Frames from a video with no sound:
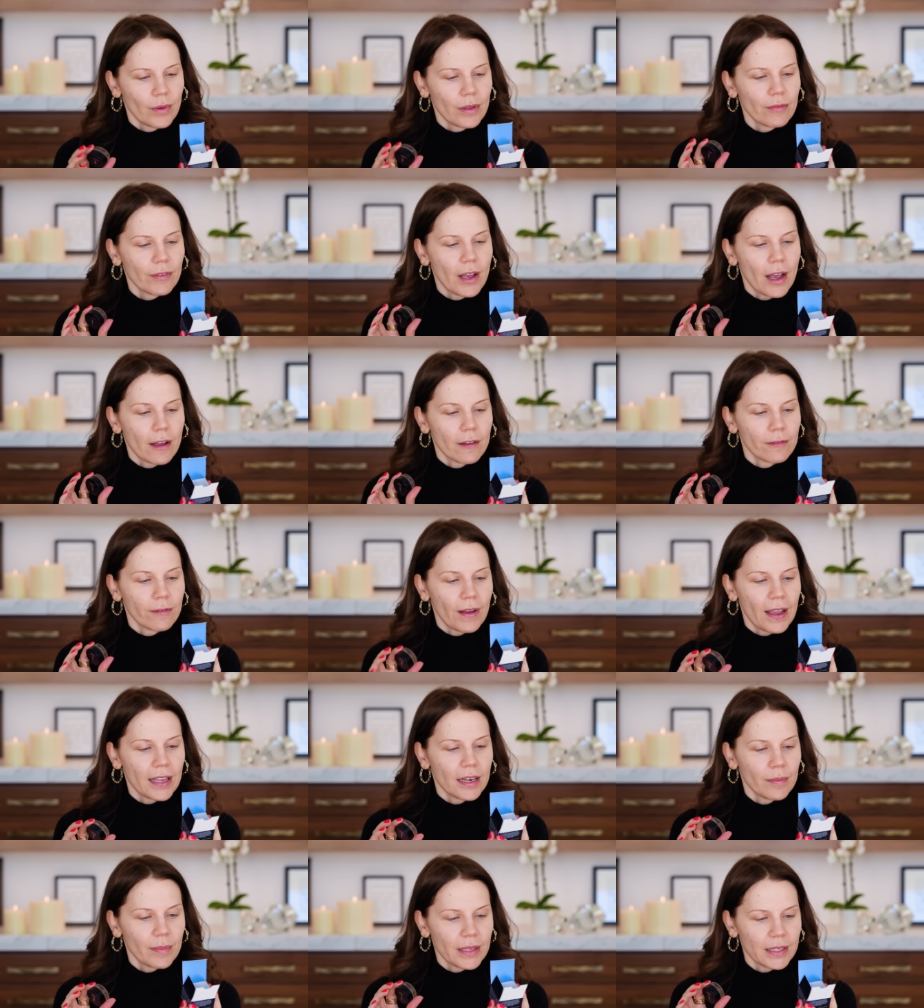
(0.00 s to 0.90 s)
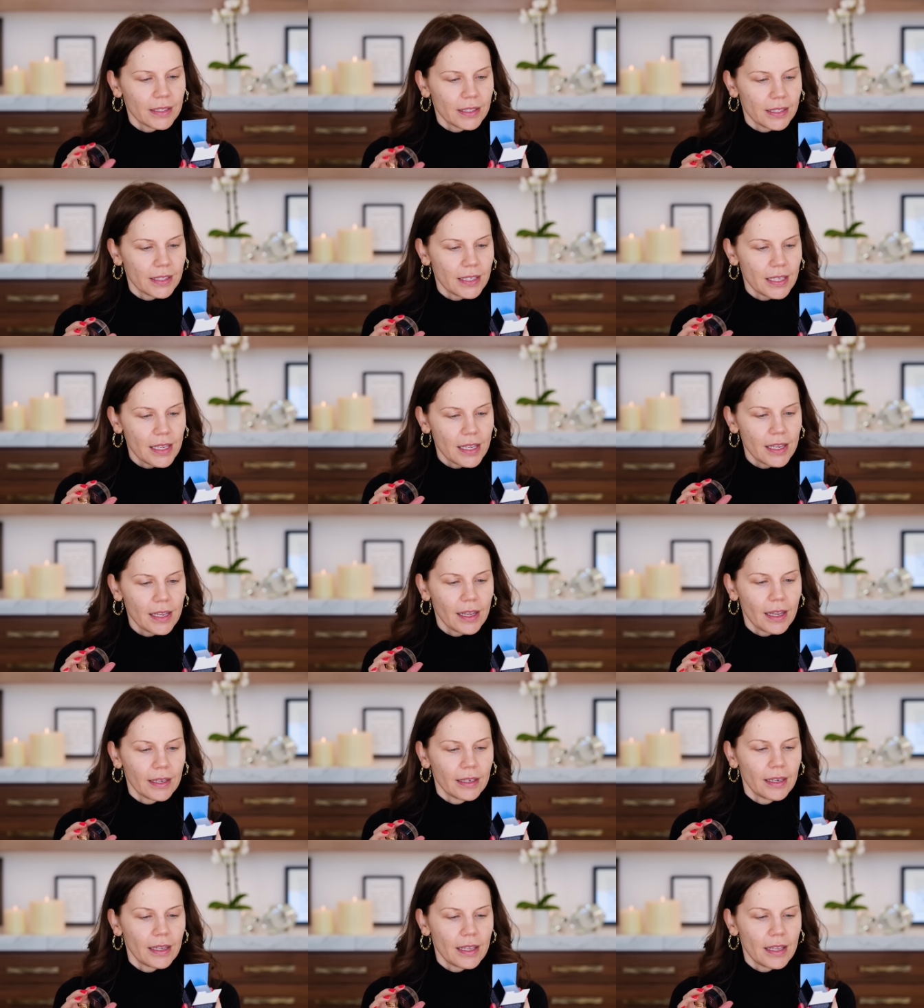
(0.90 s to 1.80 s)
We've got vitamin C
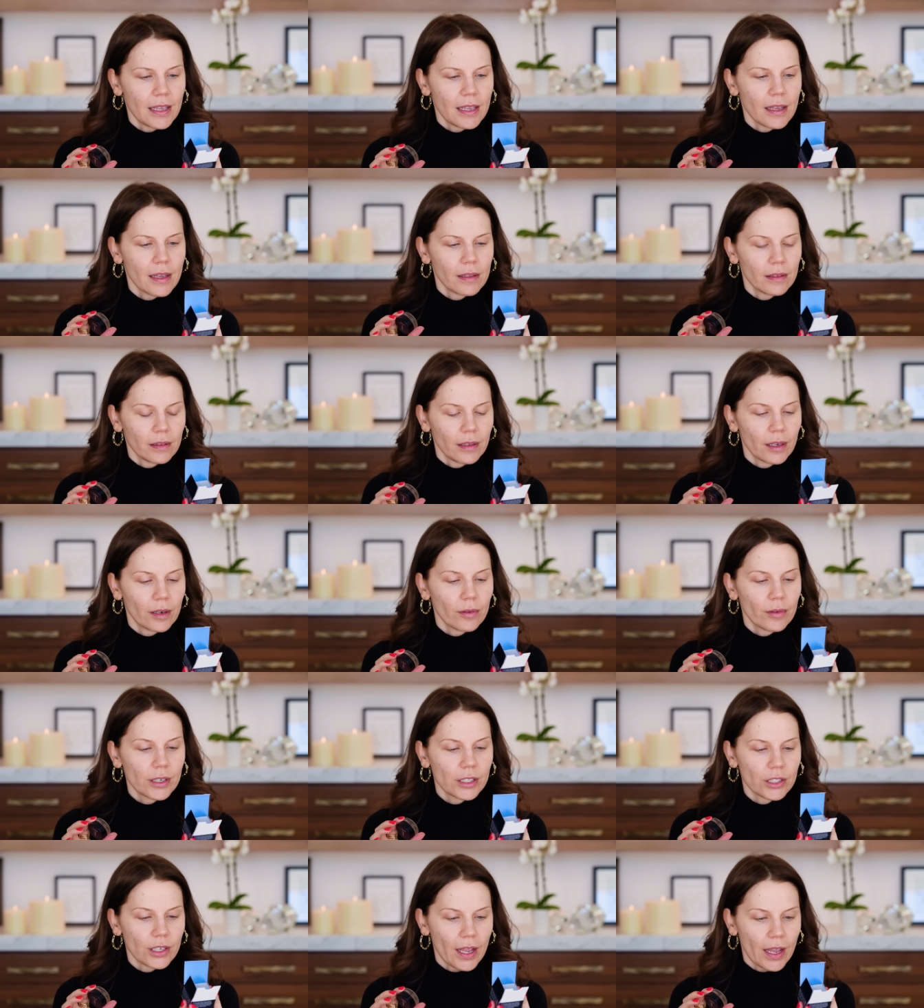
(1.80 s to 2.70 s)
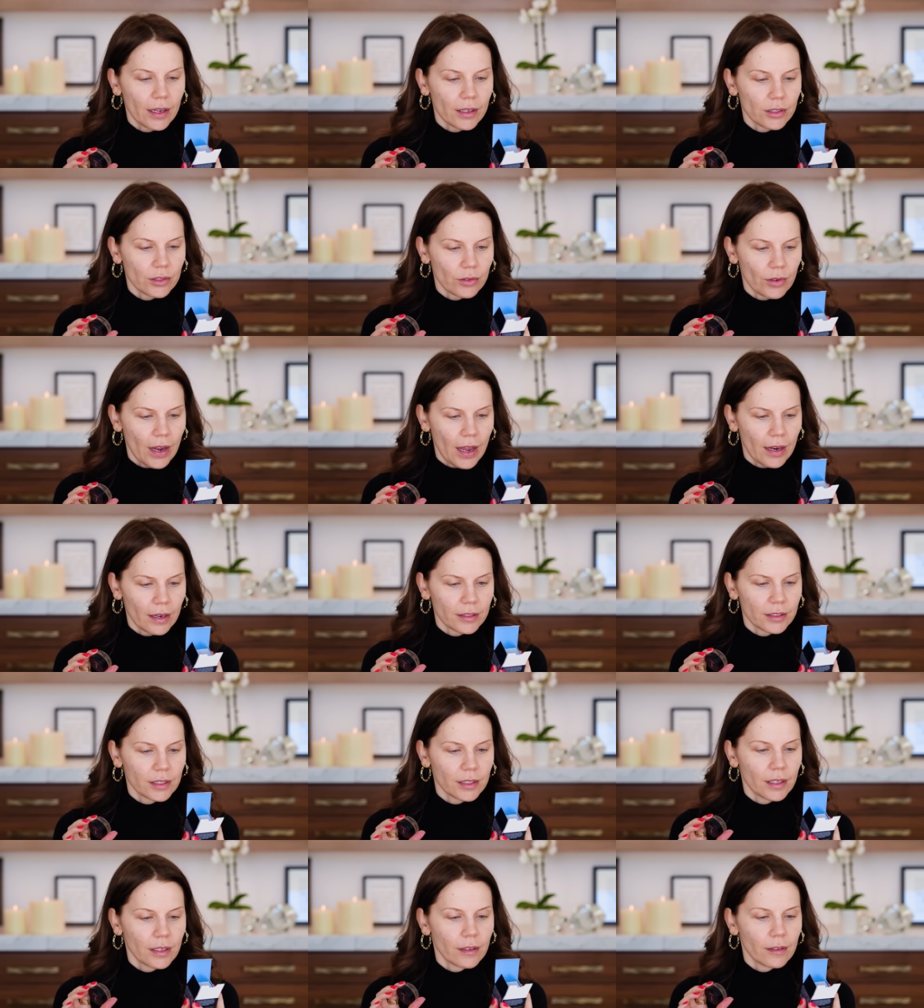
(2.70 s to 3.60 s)
and E, licorice
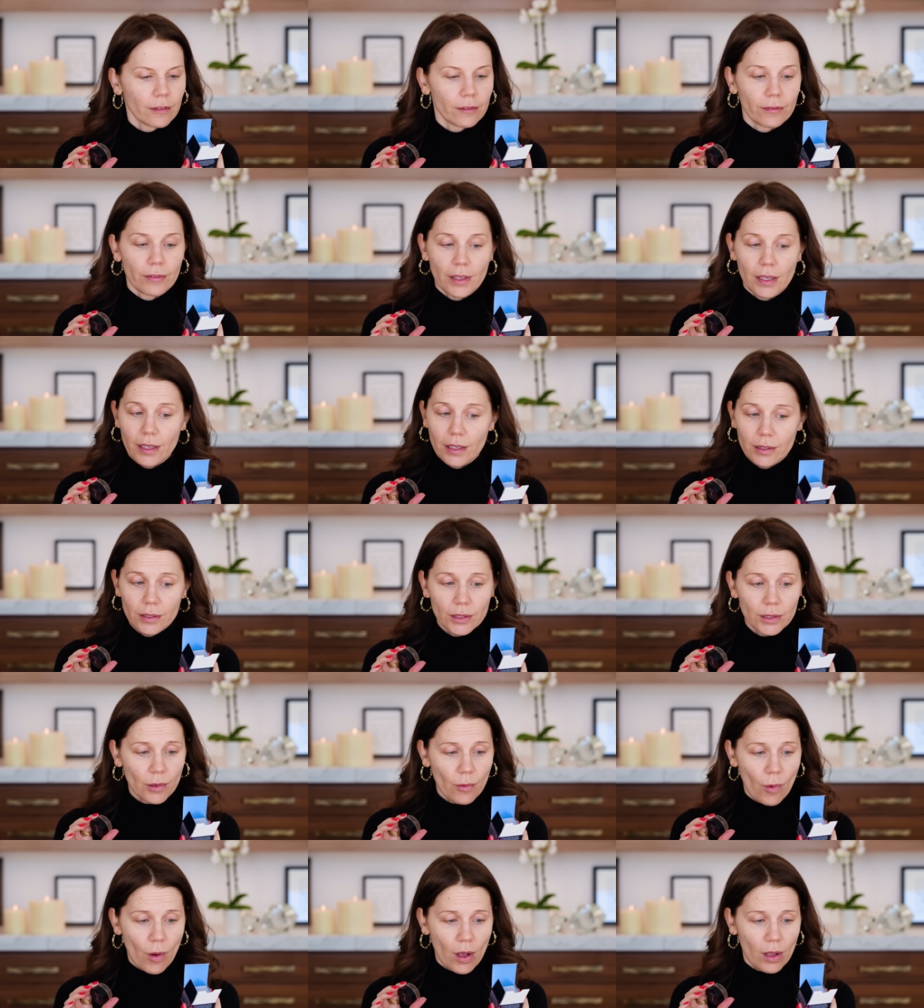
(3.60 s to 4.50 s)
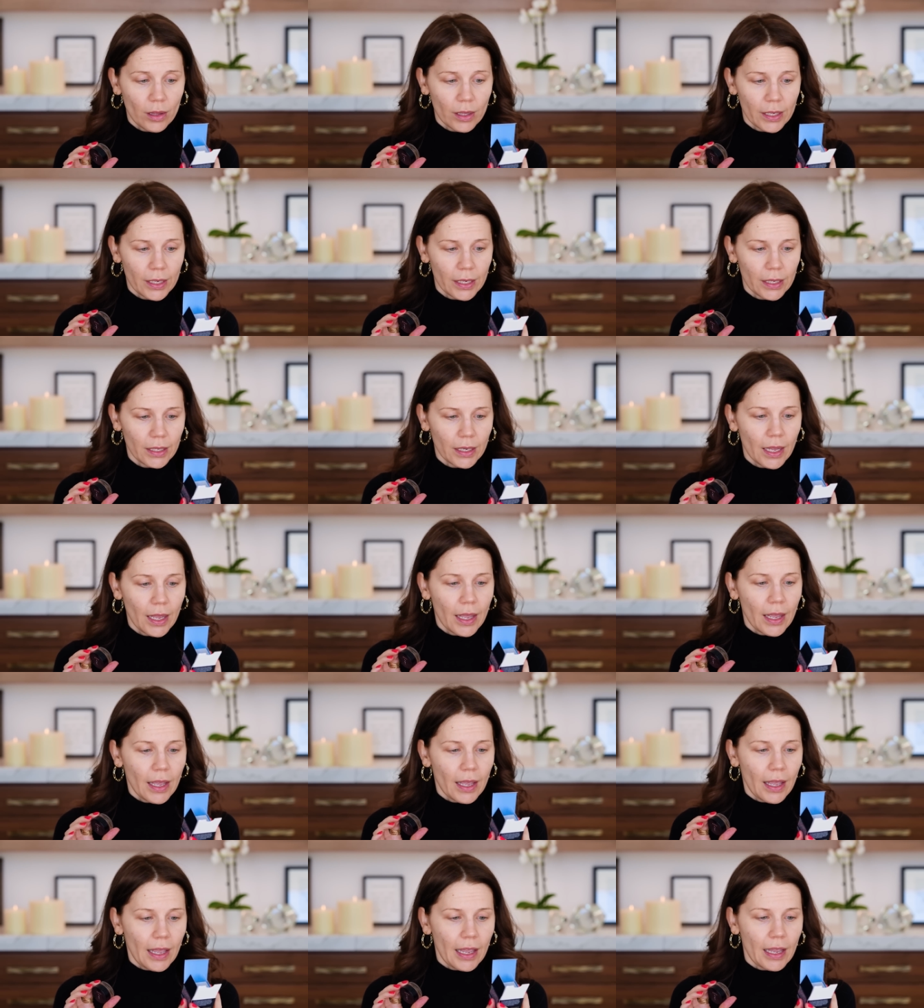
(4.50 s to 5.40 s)
extract, vegan squalane,
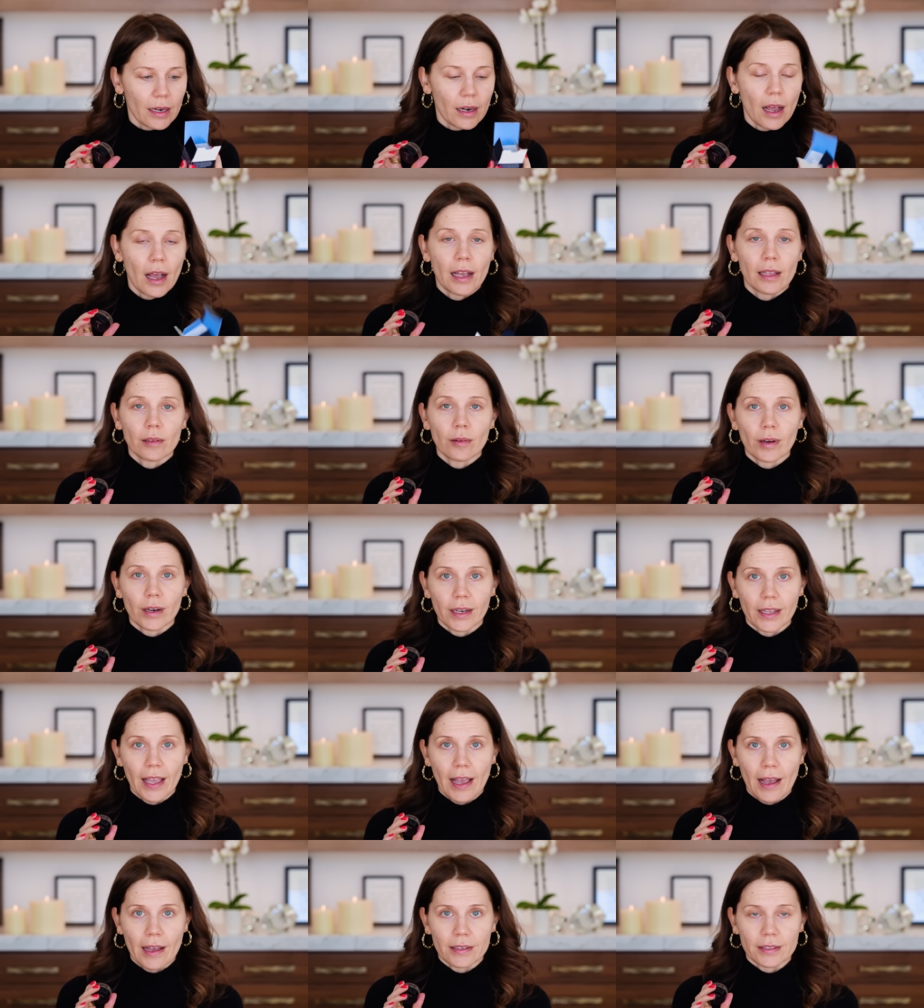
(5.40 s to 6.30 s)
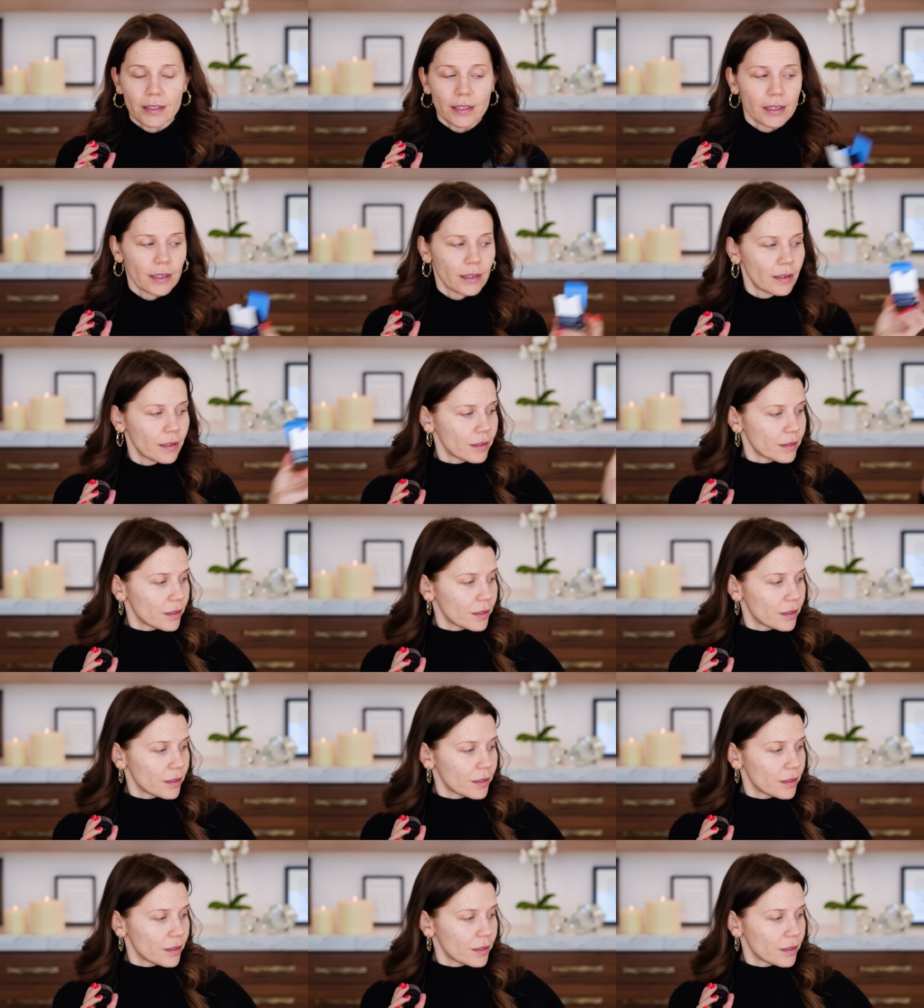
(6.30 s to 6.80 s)
and hyaluronic acid.